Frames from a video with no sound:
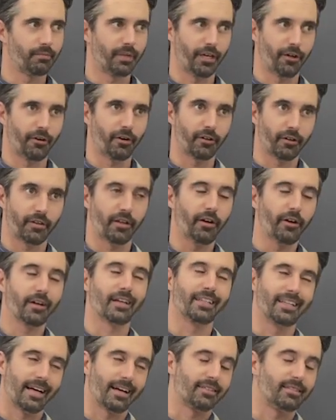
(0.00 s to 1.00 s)
are
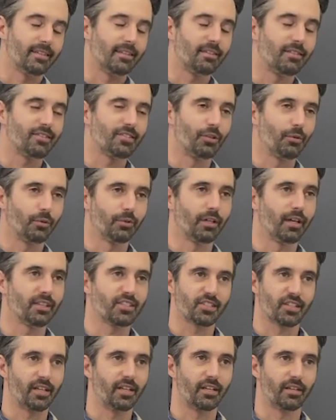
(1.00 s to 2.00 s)
connected. So we're not
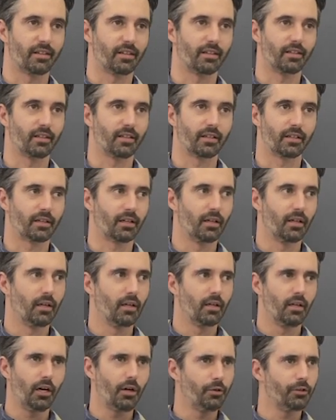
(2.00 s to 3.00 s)
saying that like,
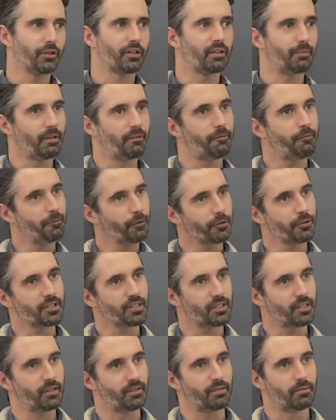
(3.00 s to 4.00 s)
oh, you're going to be
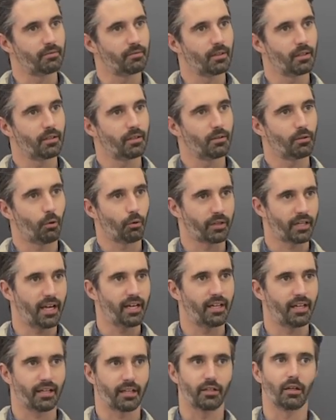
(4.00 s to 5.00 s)
first in
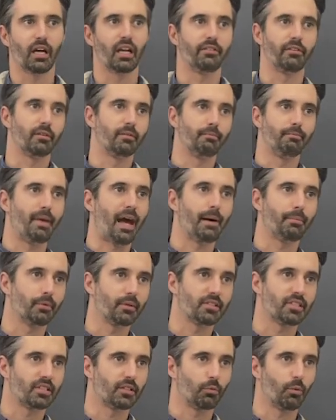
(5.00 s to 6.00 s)
organic and not have a map
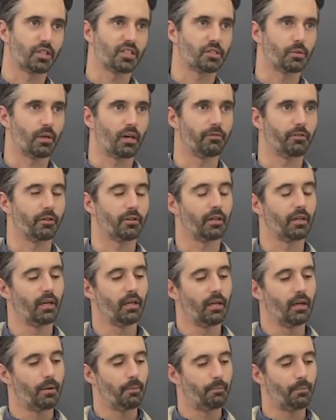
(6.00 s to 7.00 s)
listing whatsoever.
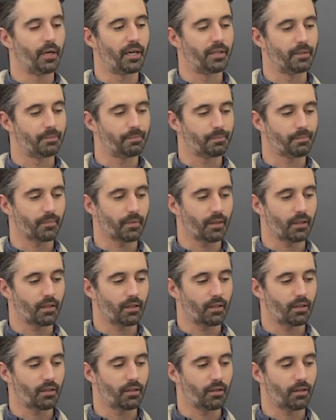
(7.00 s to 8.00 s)
But
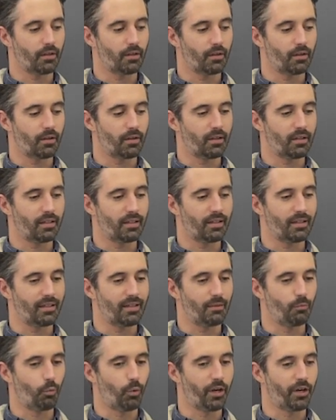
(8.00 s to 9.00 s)

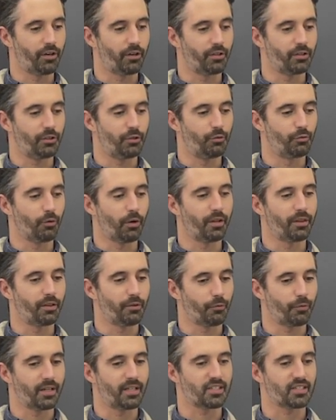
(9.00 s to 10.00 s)
where you run the
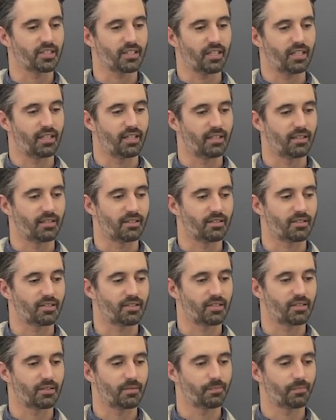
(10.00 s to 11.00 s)
risk
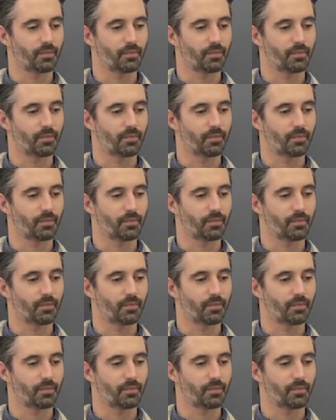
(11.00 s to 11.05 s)
is